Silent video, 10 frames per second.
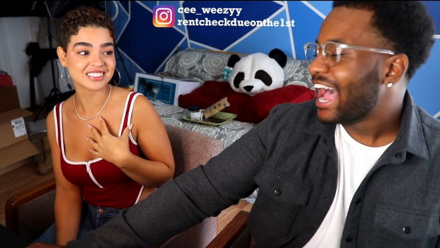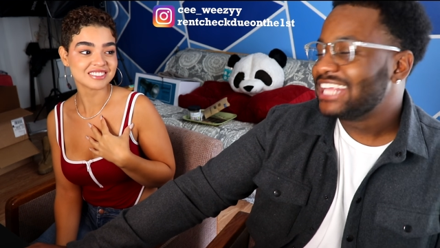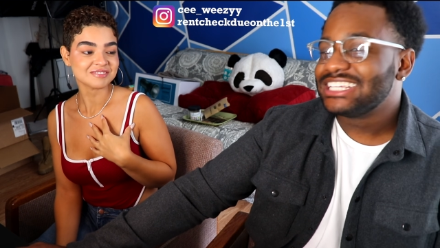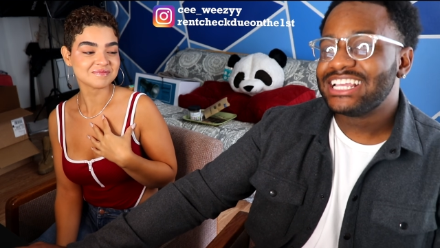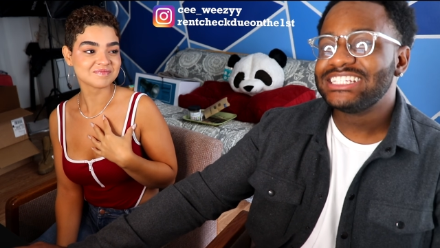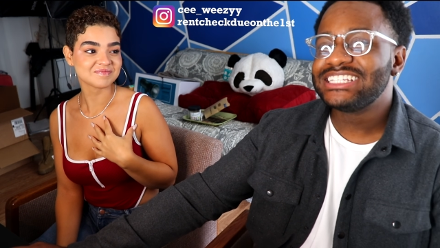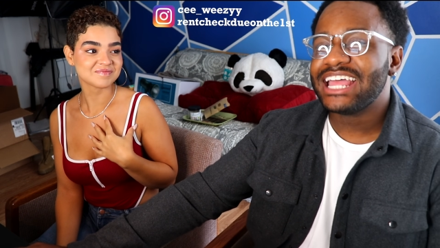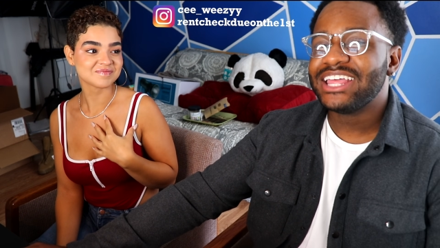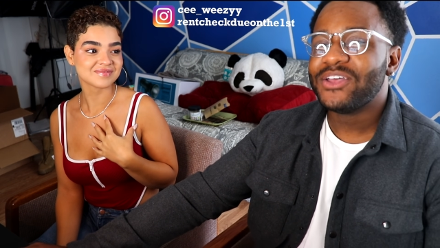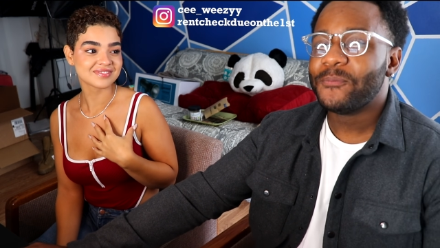Speaker 1: I just because it's
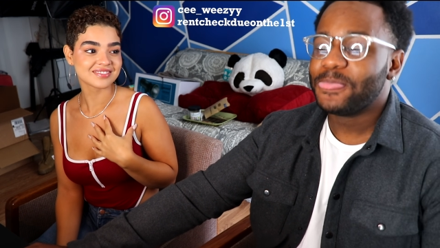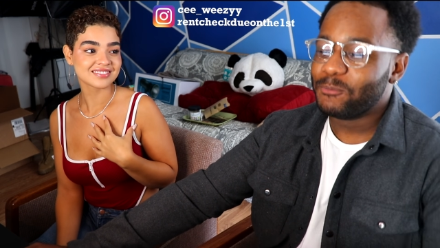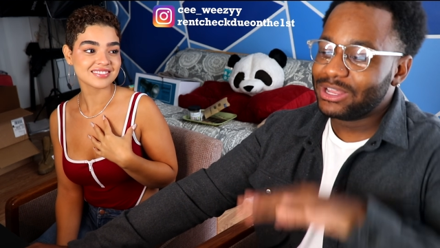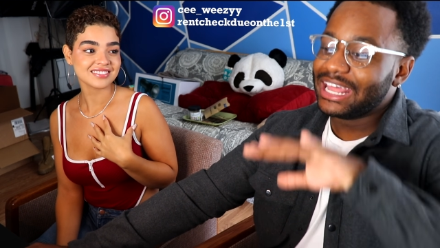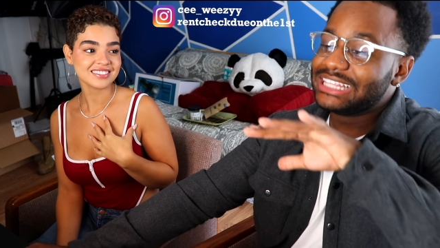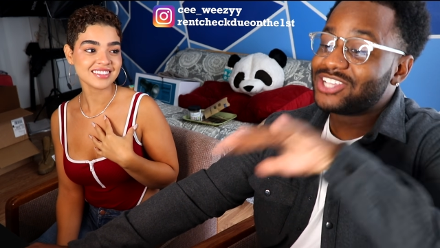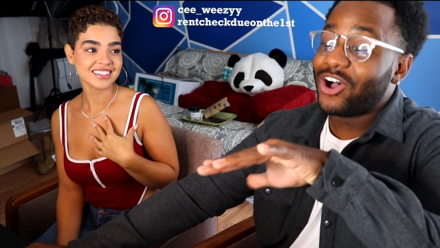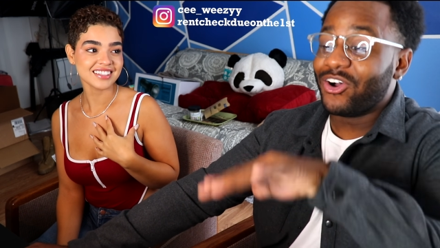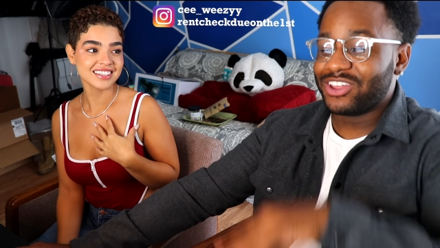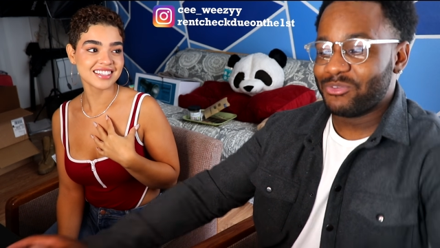like what they
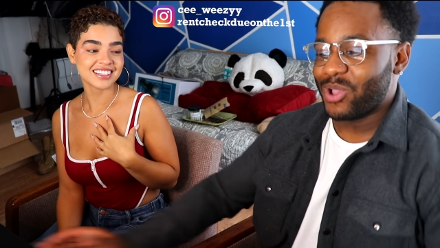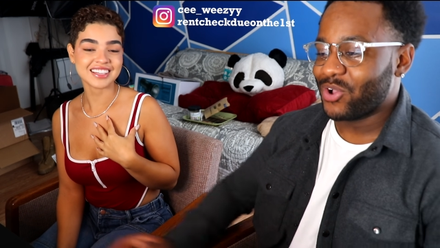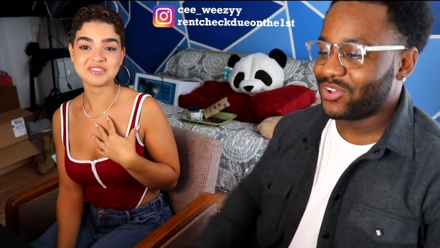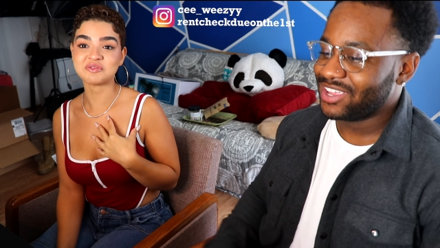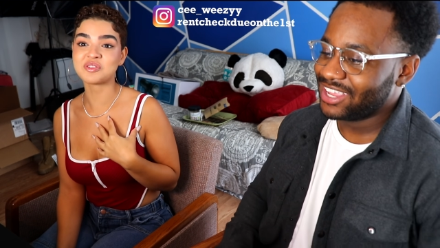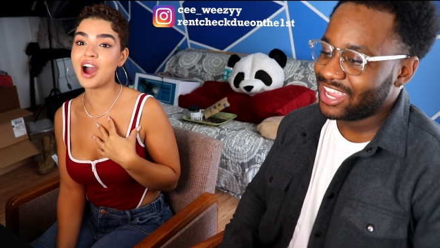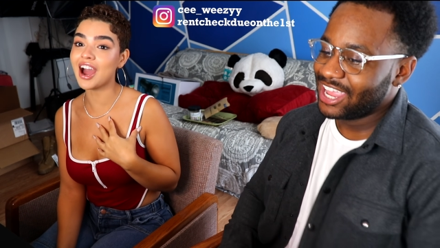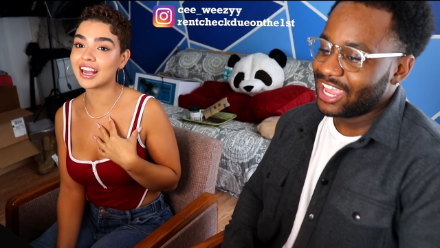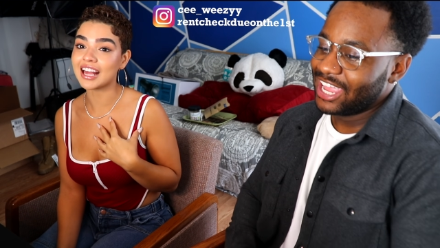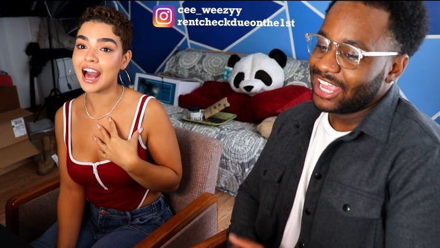talking about.
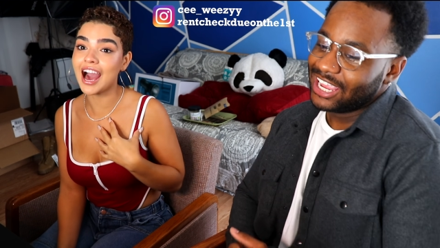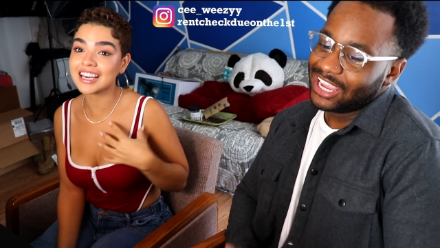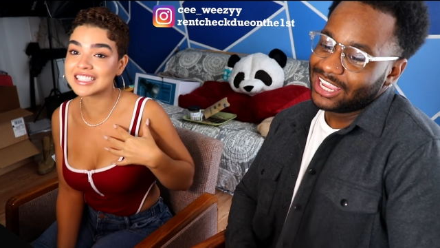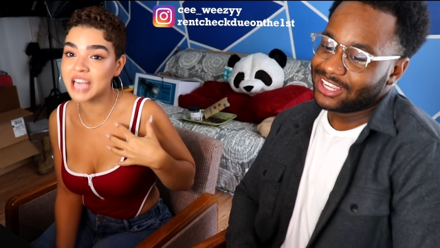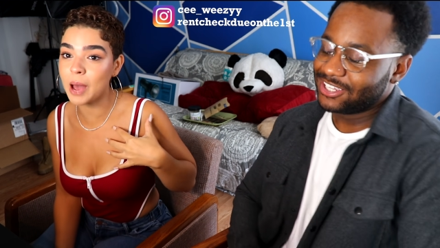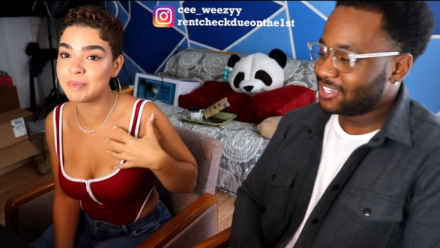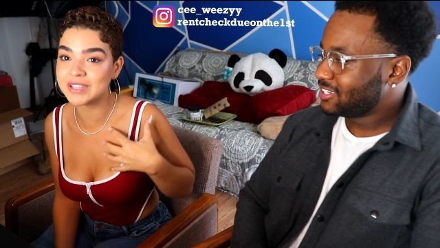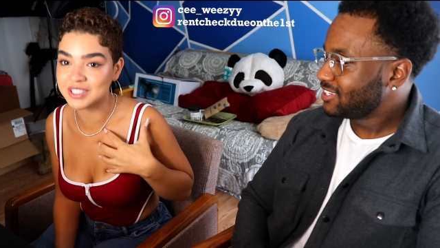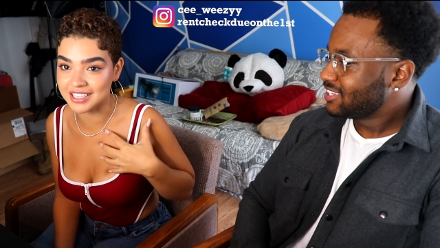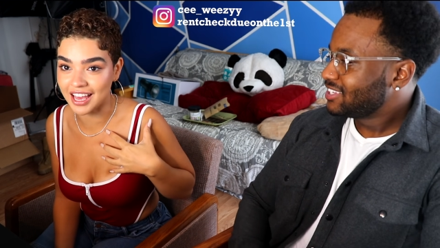
Speaker 2: Right. I could tap
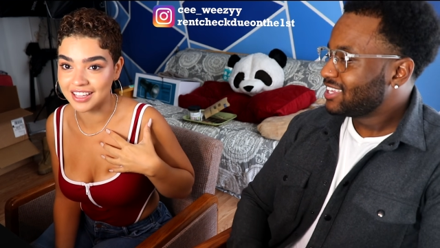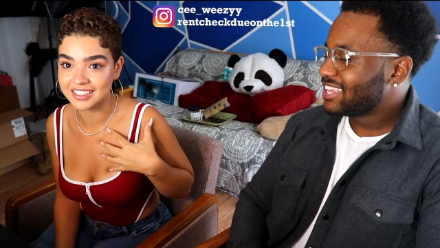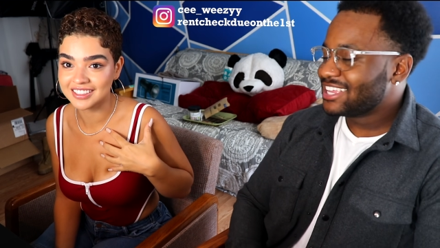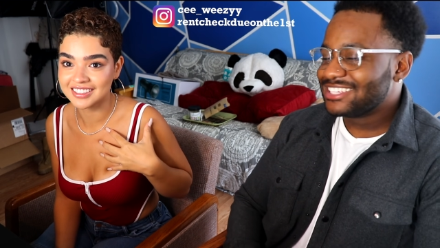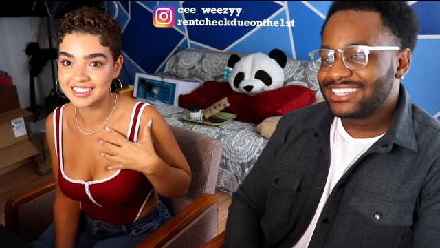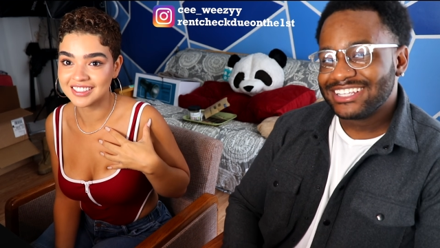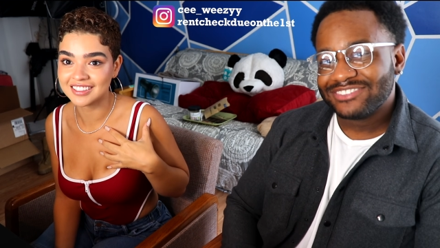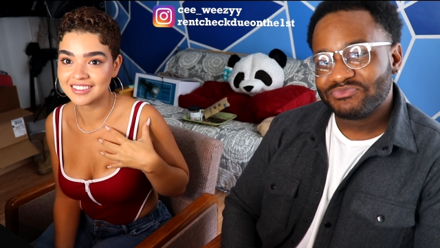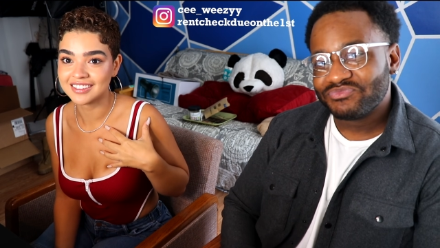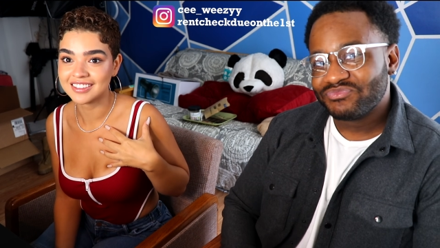into that.
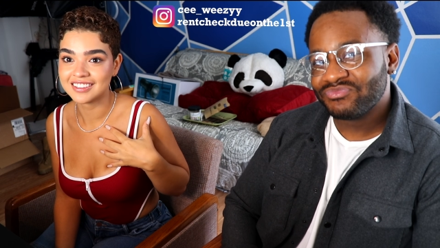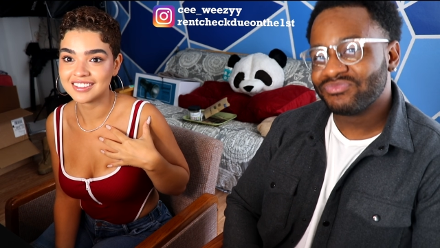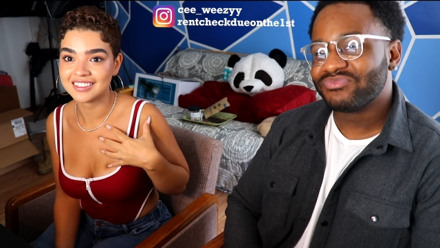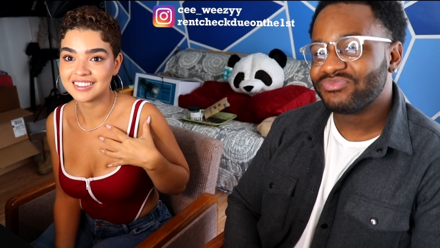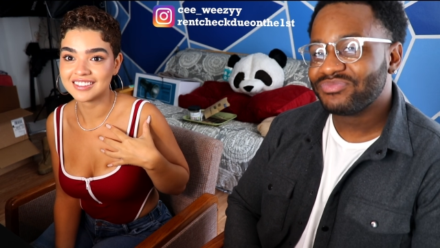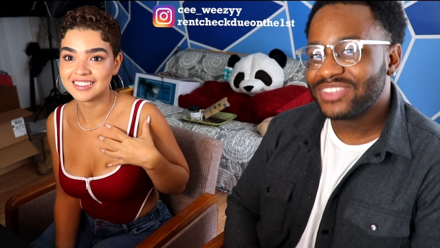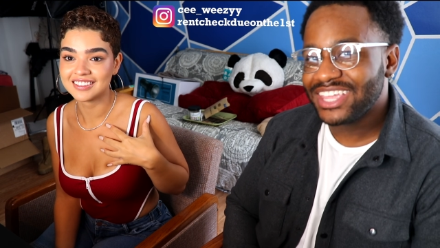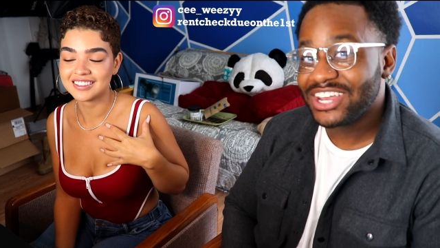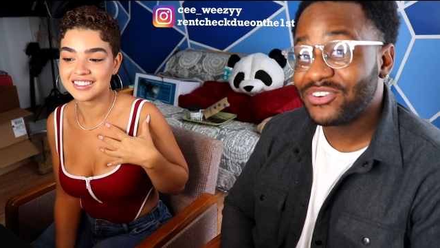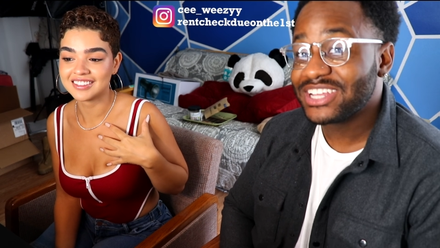
Speaker 1: Hmm.
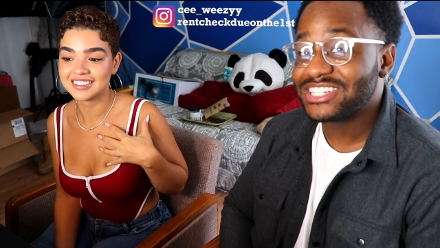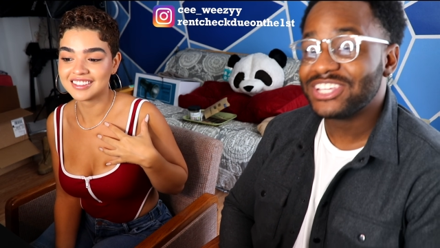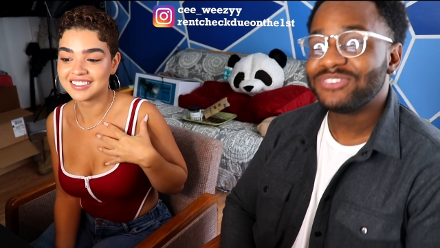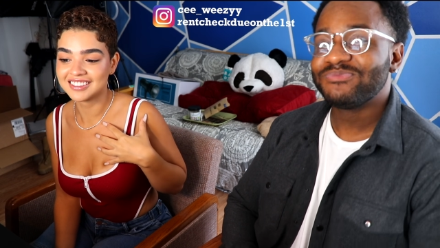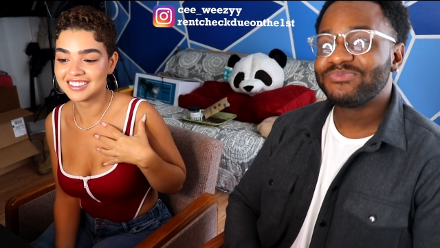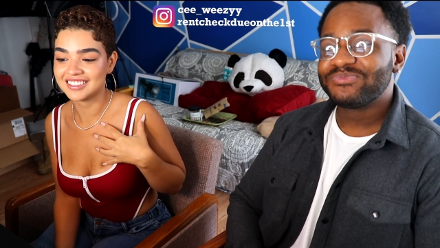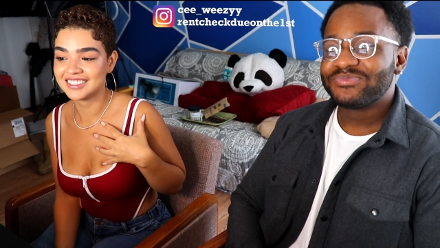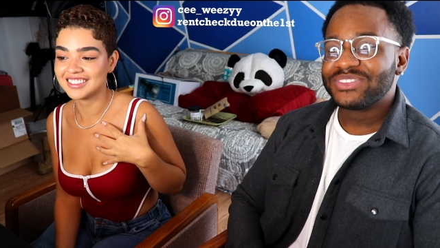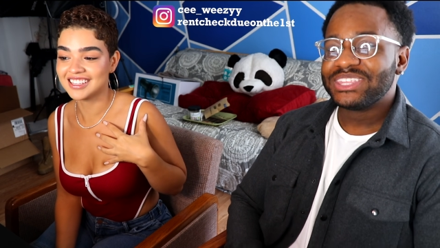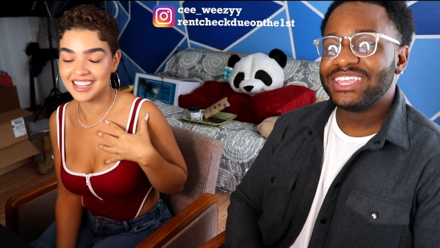Interesting.
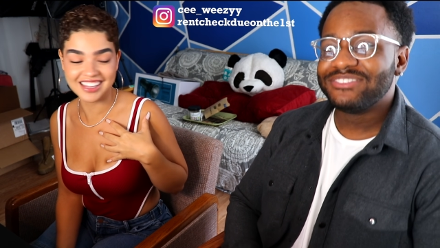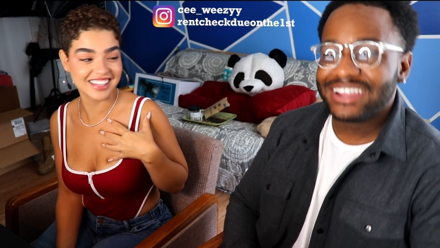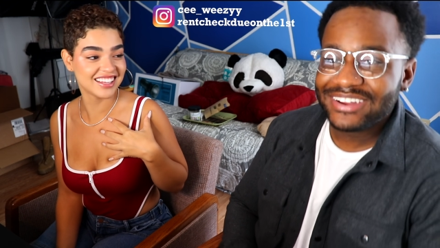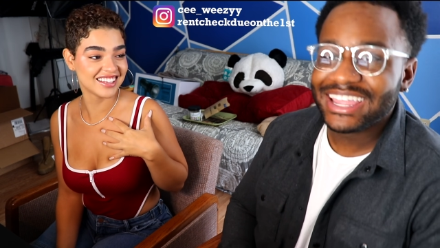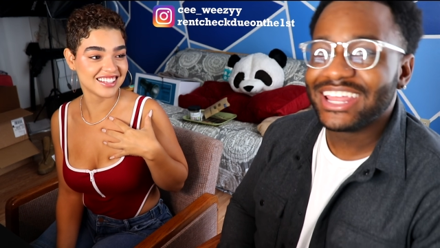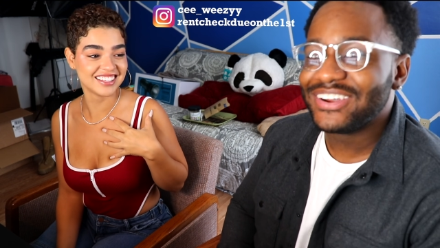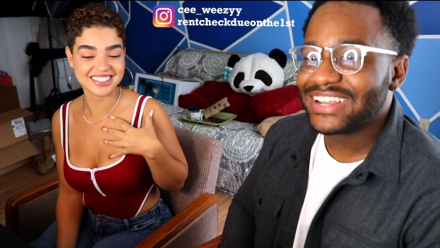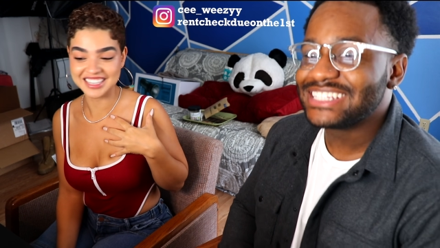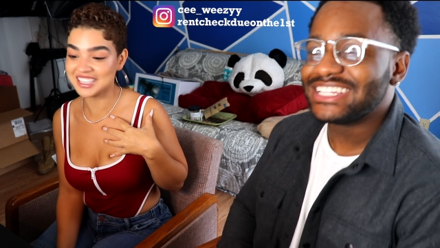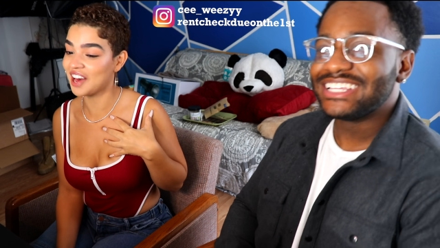Very
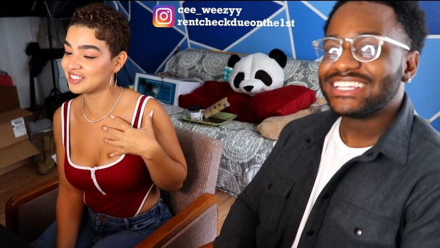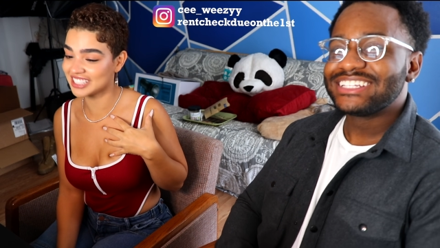interesting.
Speaker 2: Love to